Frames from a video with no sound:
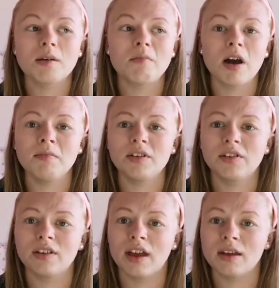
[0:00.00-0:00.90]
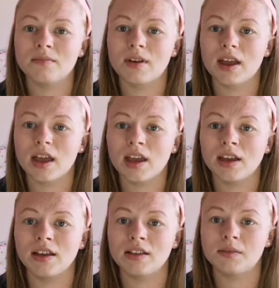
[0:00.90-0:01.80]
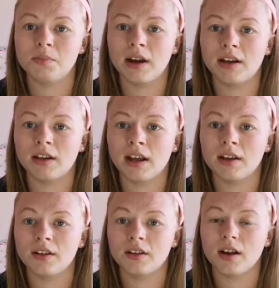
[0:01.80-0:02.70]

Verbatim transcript: My middle name is Bernadette,